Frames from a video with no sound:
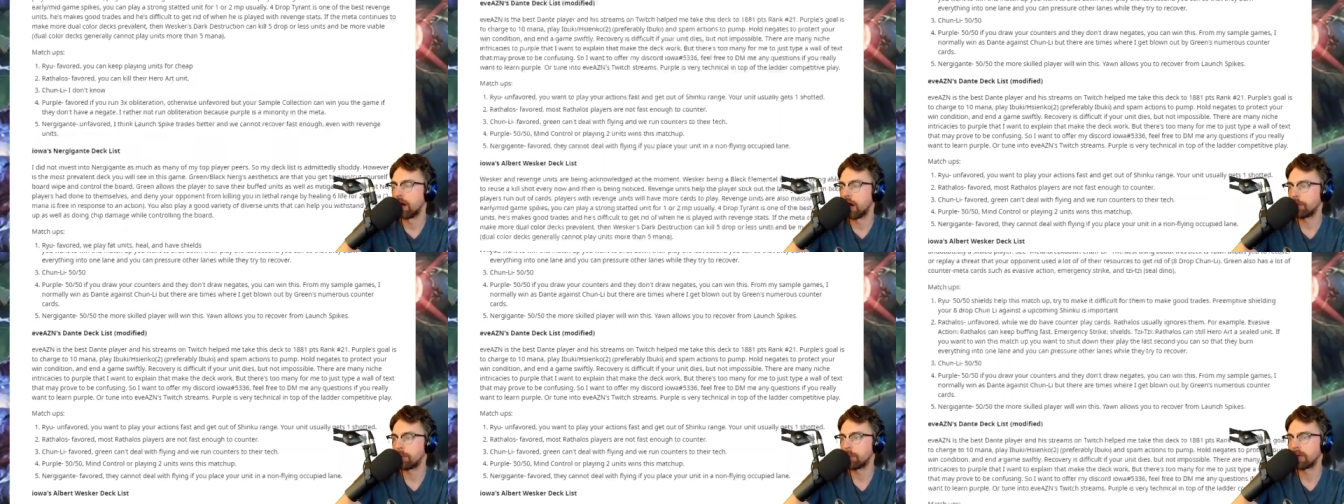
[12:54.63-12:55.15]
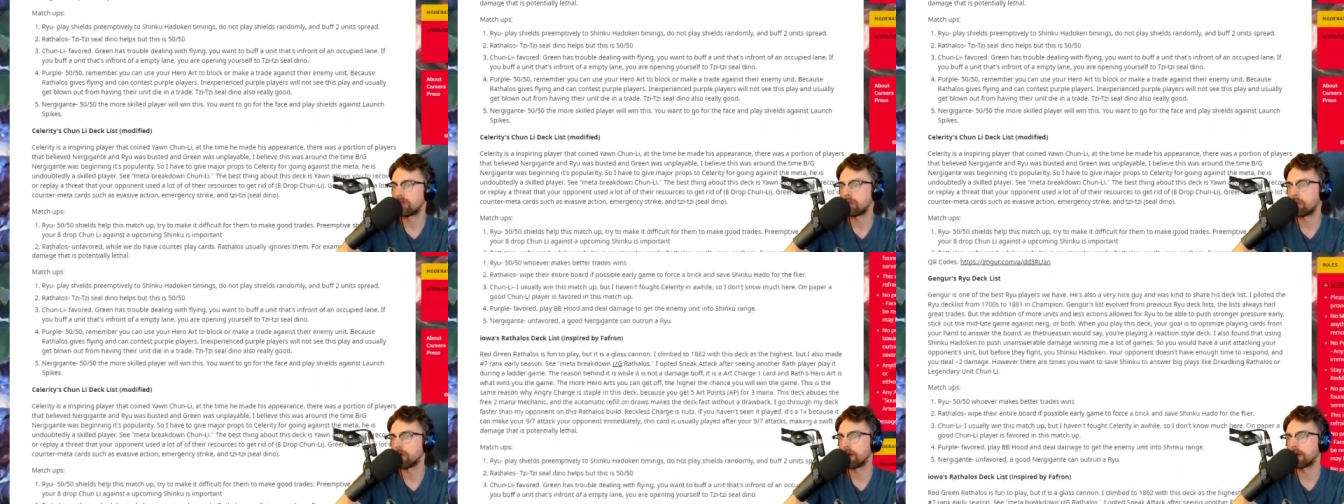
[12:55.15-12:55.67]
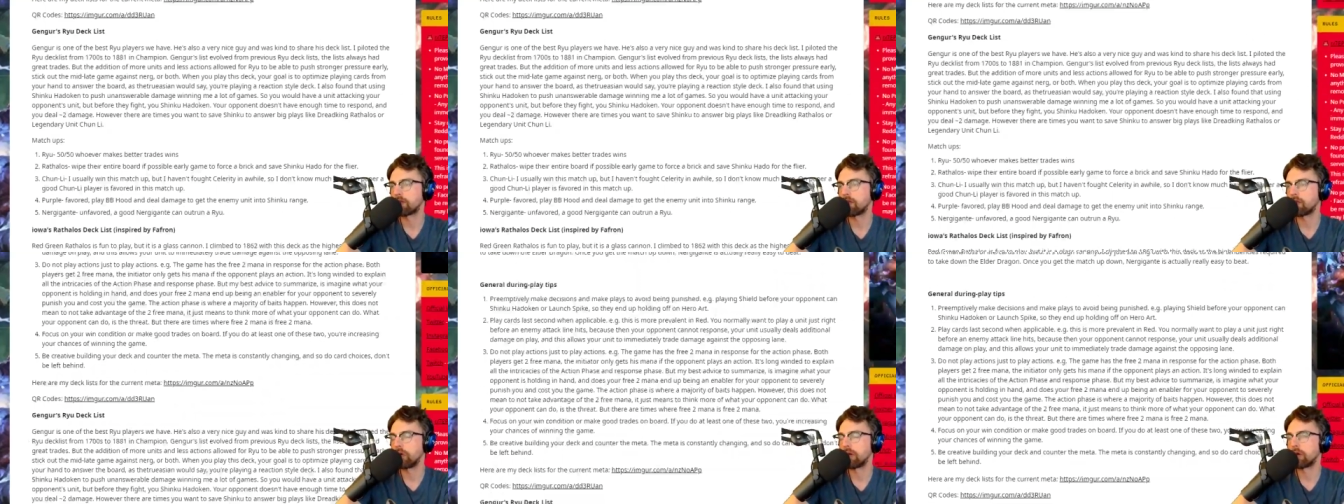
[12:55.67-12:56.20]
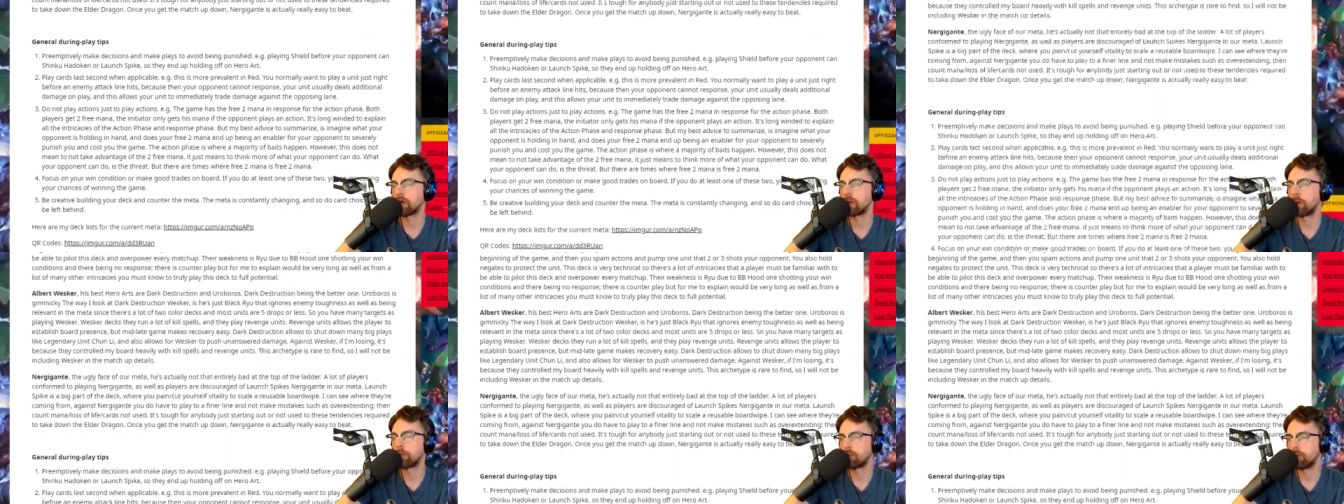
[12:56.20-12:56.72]
I'll be playing some more decks this week. I'll
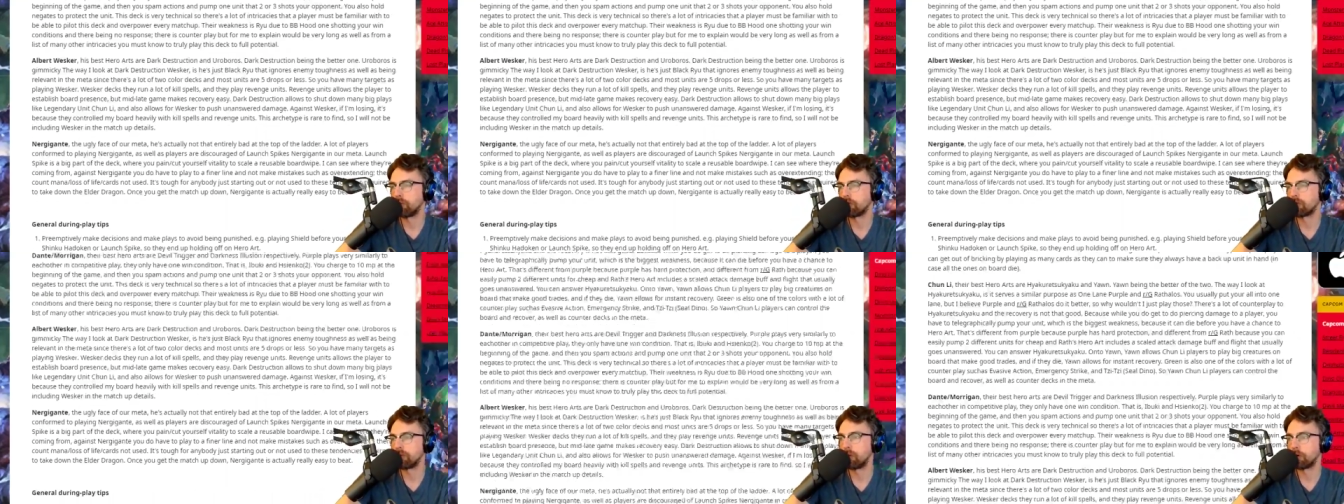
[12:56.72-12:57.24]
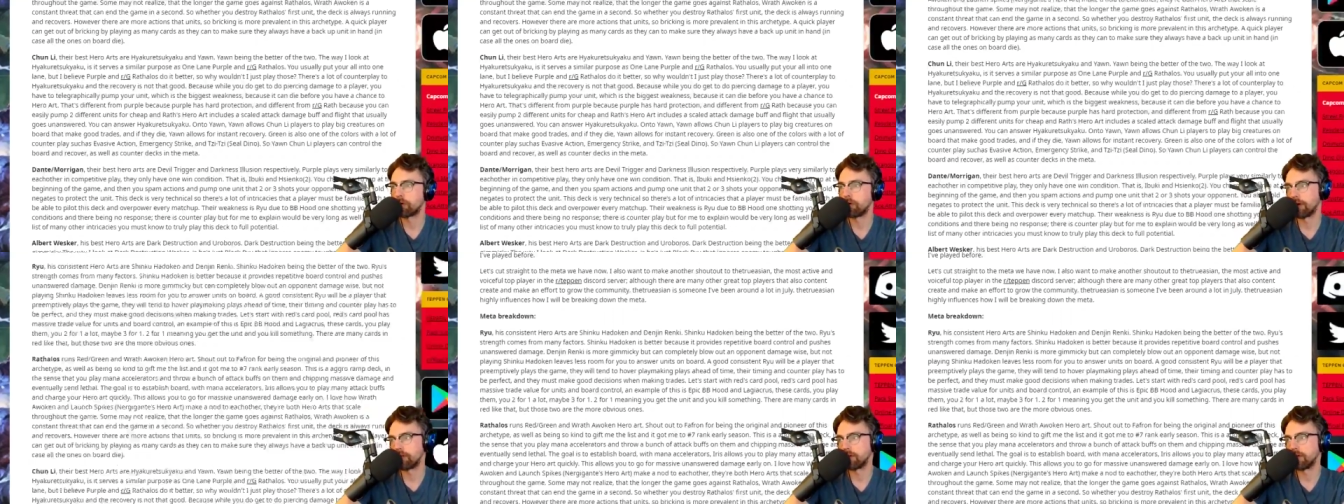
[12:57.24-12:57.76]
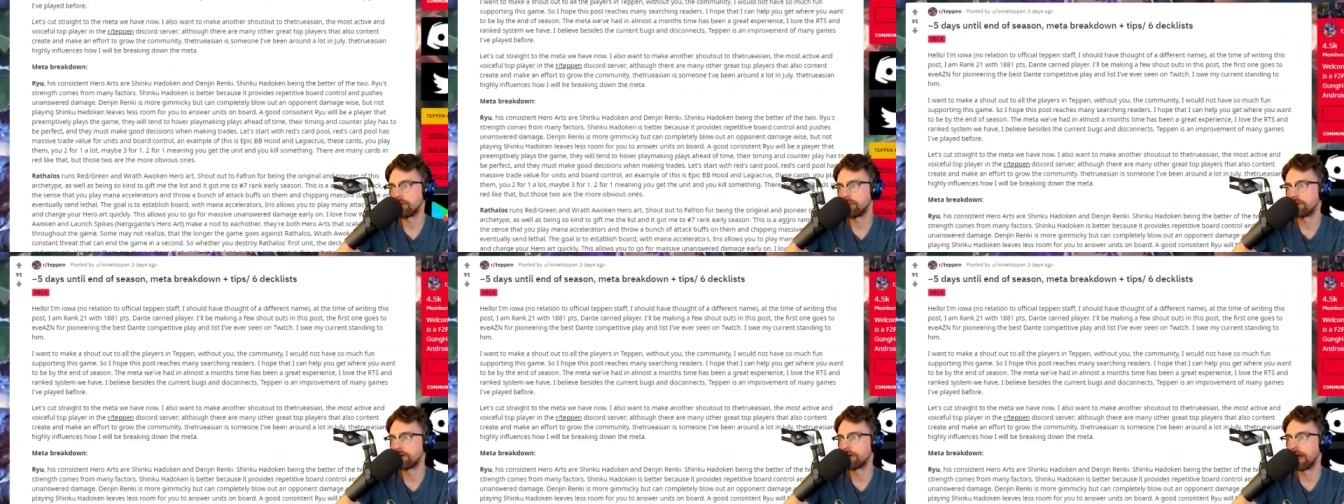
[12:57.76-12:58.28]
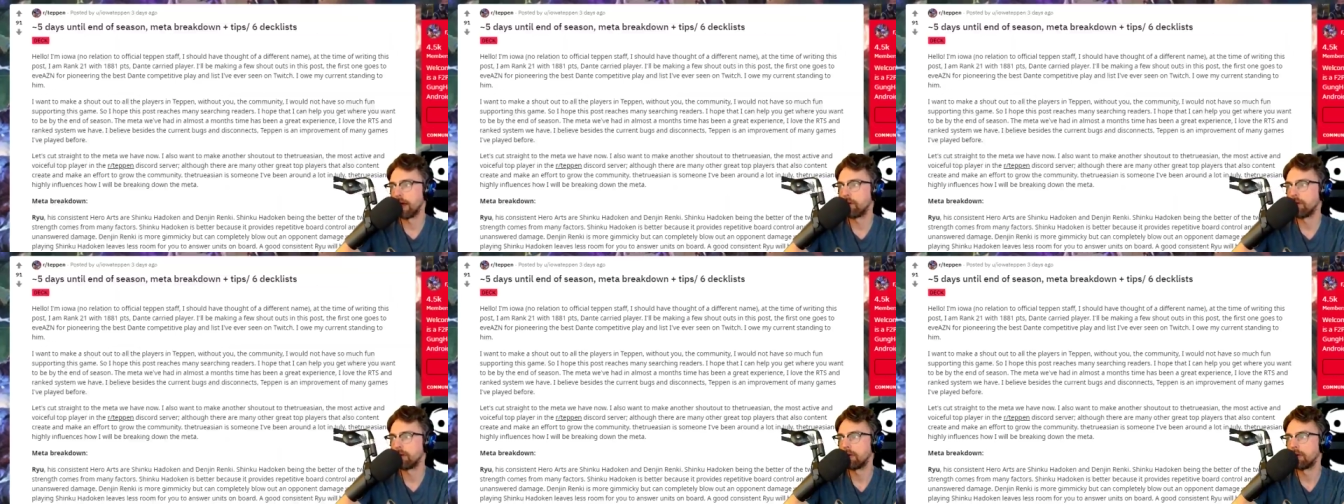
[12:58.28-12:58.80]
come up with some more creative stuff. But for
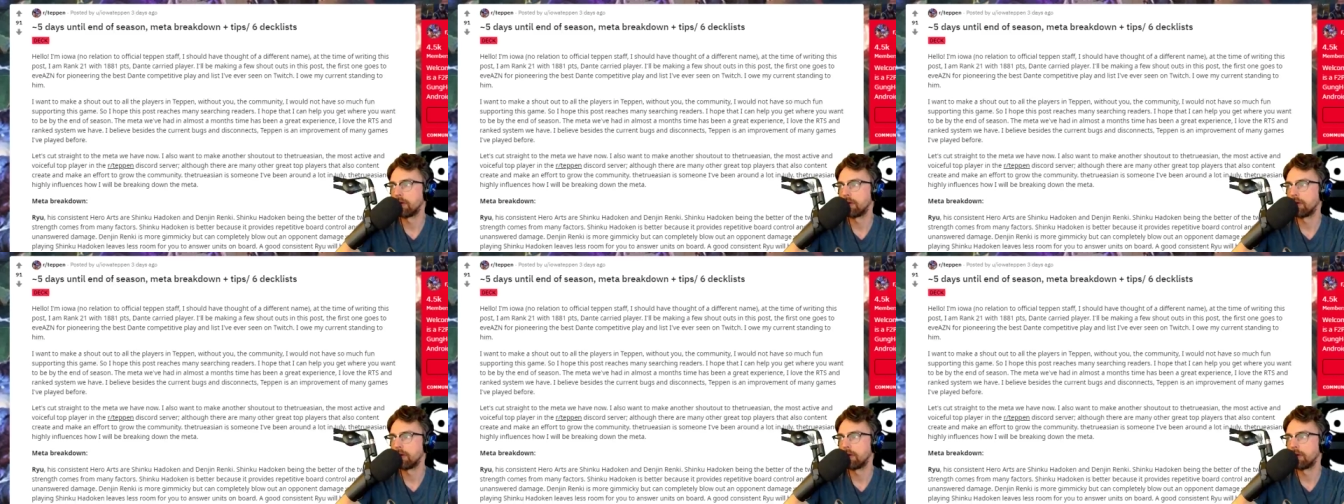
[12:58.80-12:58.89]
now,